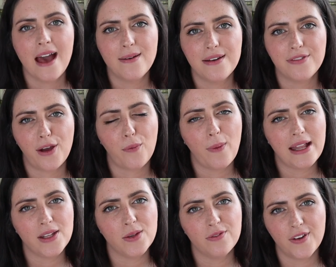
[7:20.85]
However,
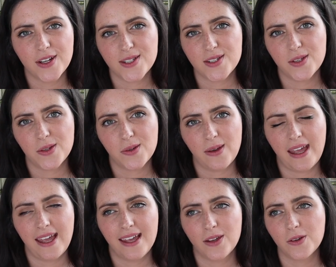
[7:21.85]
when you first do
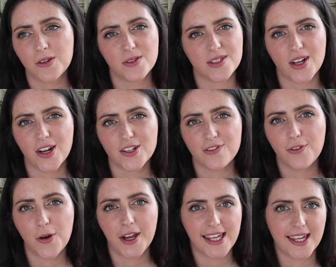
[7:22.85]
a Google search
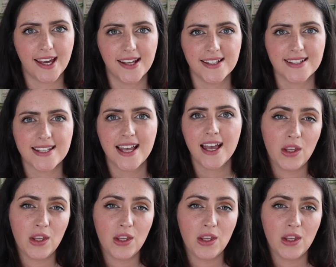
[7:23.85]
for heat guns,